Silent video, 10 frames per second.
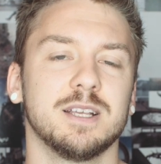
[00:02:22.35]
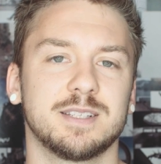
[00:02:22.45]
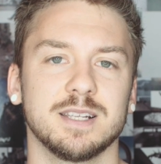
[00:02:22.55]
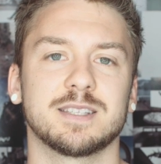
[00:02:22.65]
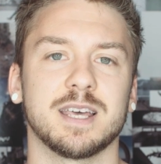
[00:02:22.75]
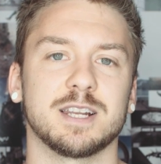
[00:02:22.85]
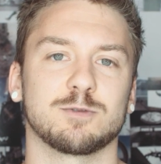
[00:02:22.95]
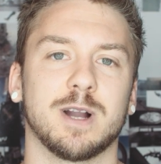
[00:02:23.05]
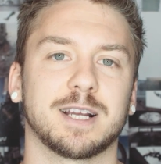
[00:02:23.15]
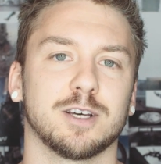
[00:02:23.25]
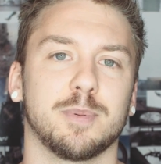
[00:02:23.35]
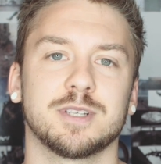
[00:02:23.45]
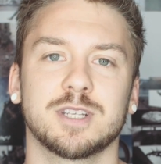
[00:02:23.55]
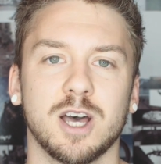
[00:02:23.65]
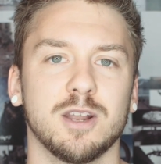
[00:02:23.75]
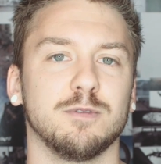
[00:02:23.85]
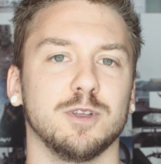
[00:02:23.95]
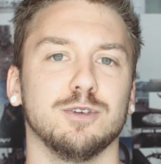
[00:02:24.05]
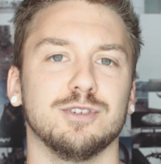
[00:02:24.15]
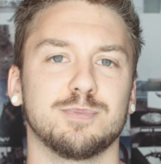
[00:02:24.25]
Since then it's racked up a ton of
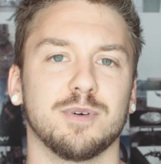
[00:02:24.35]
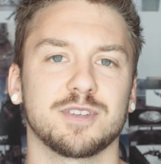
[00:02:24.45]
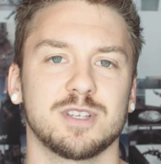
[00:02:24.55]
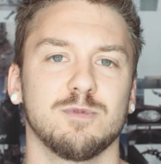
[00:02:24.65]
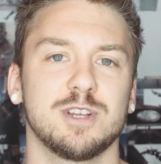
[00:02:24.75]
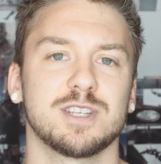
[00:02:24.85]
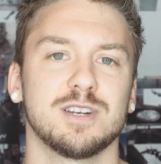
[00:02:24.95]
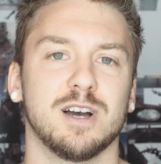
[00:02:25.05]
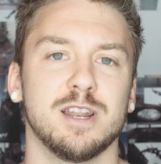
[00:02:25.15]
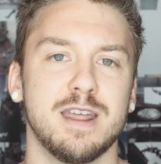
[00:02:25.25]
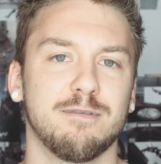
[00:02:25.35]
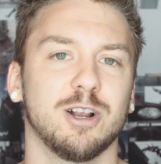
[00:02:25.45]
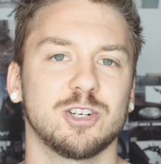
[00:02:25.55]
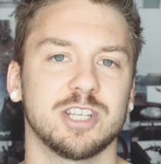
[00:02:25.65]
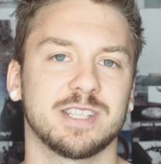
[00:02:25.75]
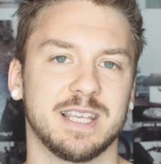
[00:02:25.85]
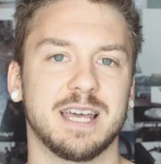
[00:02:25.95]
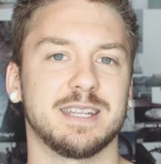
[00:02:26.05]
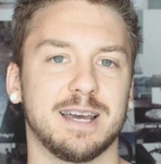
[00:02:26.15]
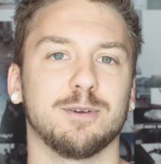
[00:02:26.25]
views, but for some reason I never actually
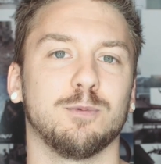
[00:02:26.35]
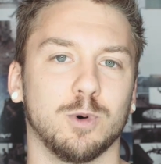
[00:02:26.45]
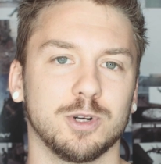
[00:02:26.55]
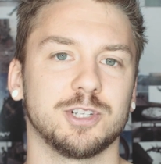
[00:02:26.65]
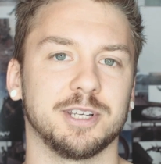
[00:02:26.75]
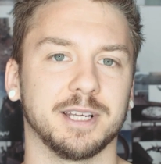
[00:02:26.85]
sat down and watched